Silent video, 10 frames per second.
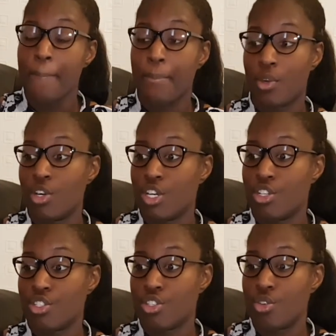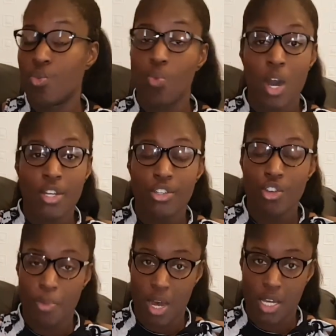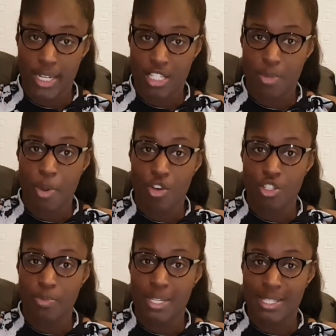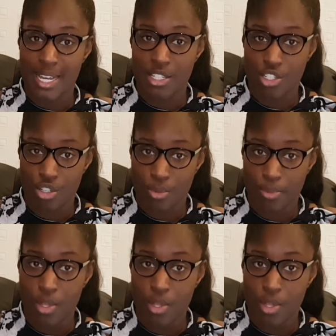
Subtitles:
because 1, your partner's supposed to be standing up